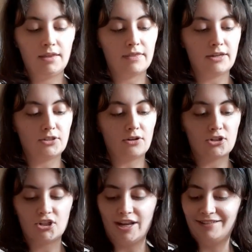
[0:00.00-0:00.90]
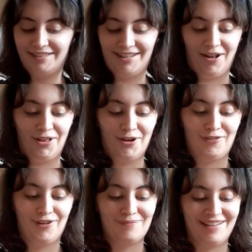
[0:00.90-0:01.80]
that dog sheds all
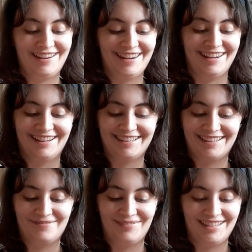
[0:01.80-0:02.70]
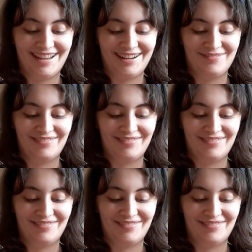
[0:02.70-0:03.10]
over my knitting sometimes.